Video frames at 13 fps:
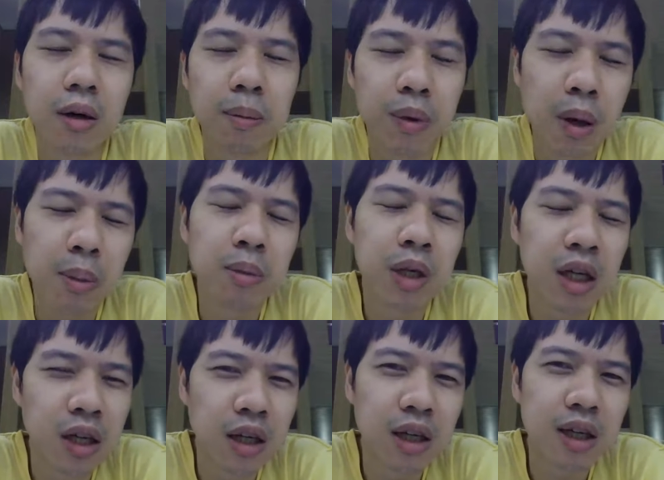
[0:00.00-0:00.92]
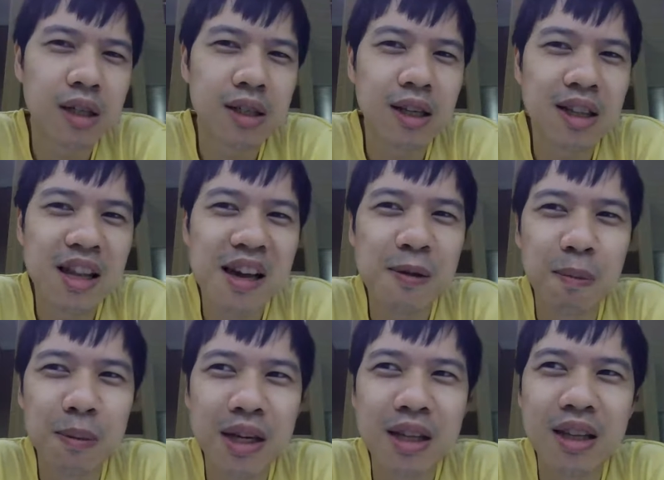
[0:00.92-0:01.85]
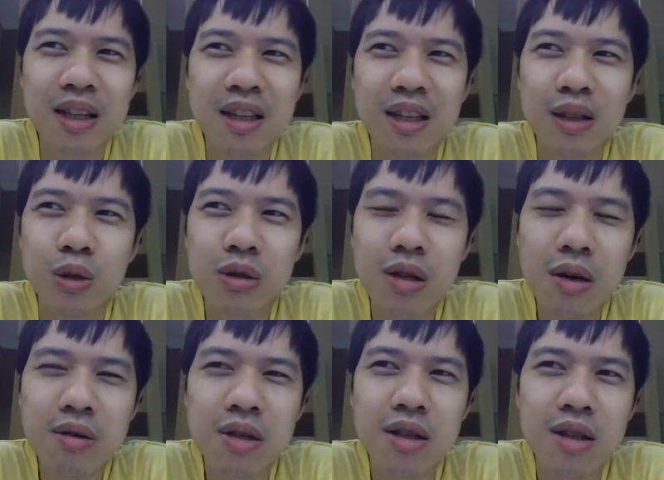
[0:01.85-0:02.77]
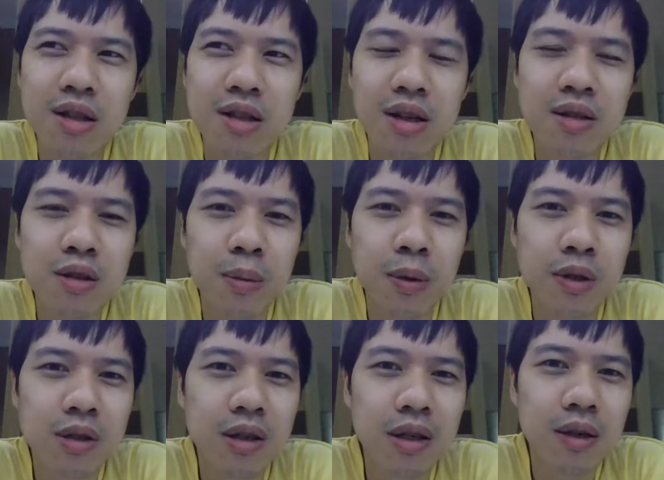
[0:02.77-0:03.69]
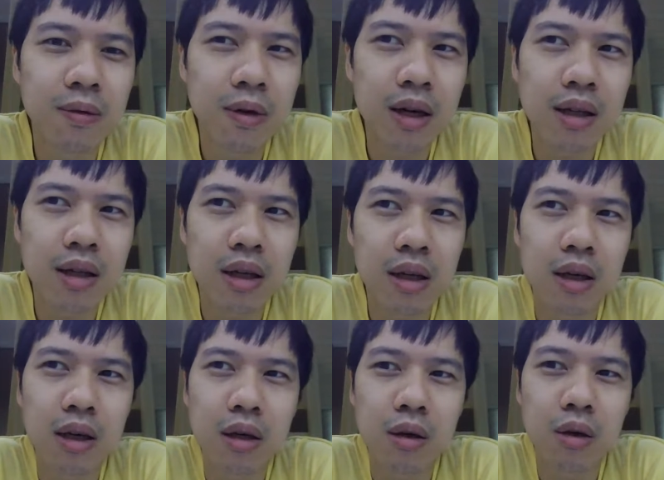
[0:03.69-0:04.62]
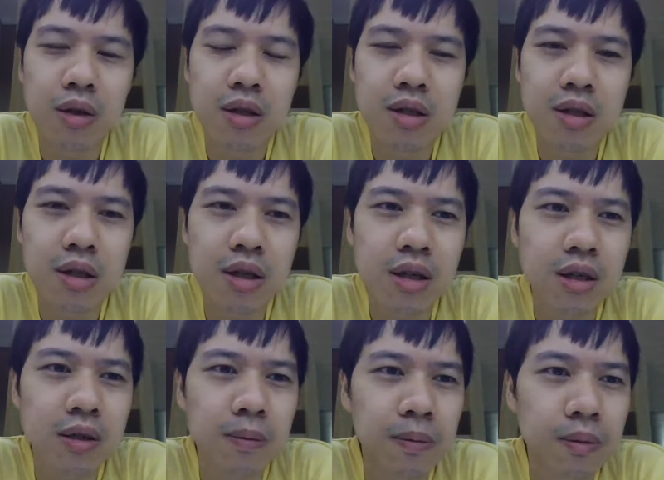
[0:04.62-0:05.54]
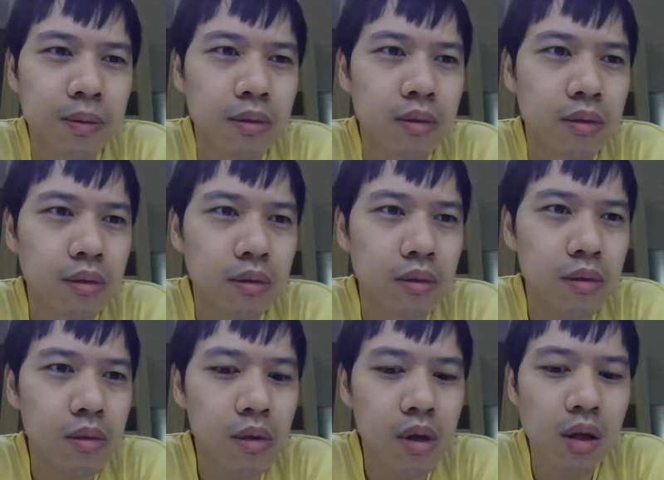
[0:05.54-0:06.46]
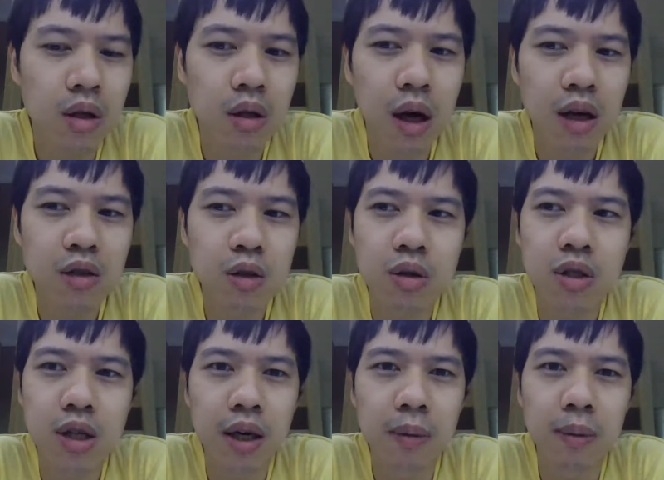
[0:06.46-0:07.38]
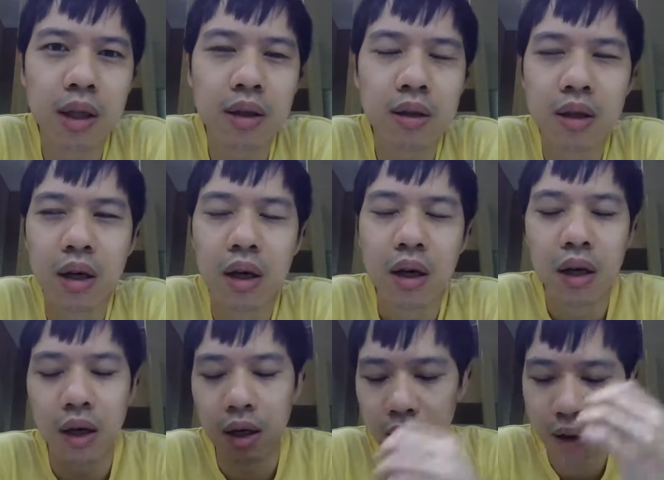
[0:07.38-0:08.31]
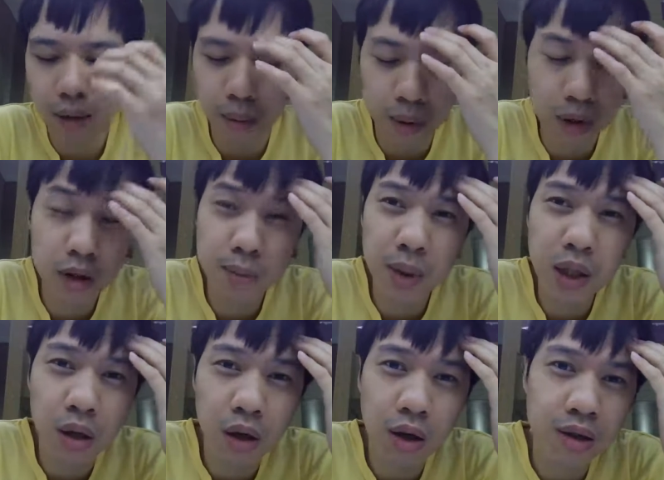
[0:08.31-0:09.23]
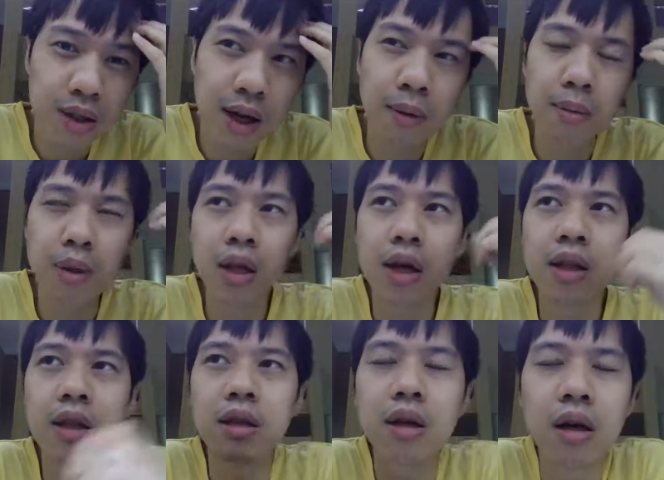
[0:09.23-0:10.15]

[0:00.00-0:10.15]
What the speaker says: probably earlier than that, but 2010 supposedly, right? Golden sticker, I should check, but it's been a long time. Then